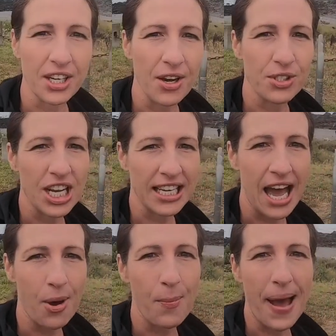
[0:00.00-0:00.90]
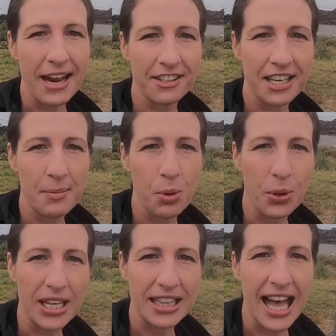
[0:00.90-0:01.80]
gonna go check out Battery
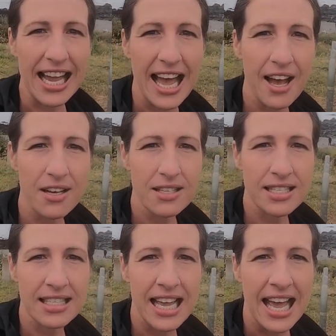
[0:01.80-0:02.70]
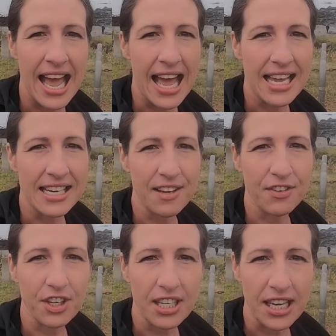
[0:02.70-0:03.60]
Point Lighthouse. And
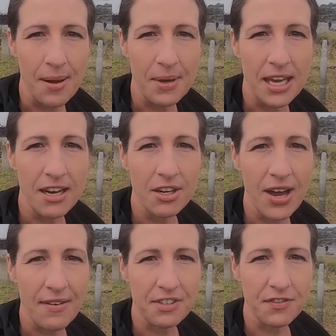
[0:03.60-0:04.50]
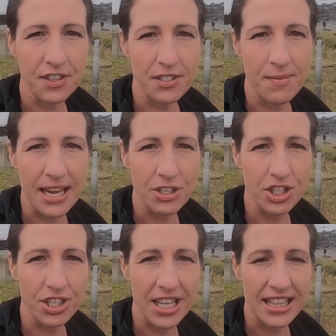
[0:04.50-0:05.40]
if you're gonna come here, you have to first make
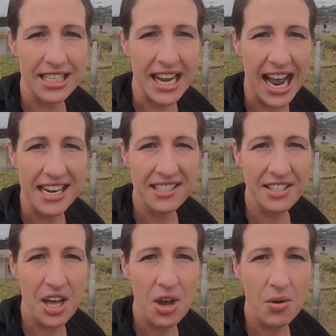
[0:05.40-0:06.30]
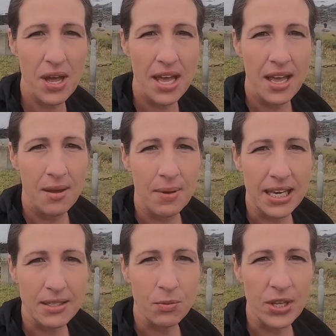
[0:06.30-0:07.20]
sure that the tide is low,
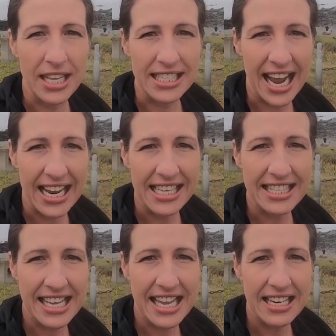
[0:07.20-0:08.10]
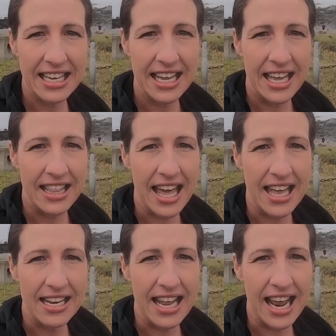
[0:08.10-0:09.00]
because when the tide's in,
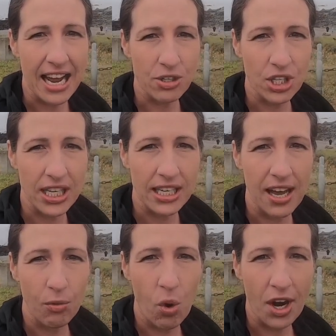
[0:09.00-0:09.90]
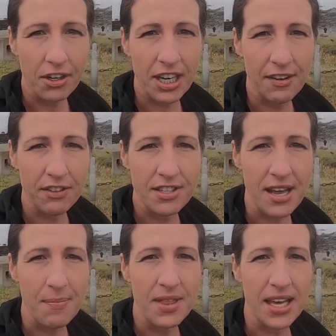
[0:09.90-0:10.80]
then it actually water covers
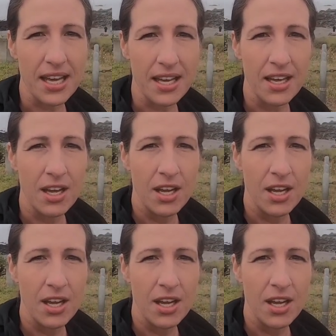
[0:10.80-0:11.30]
up the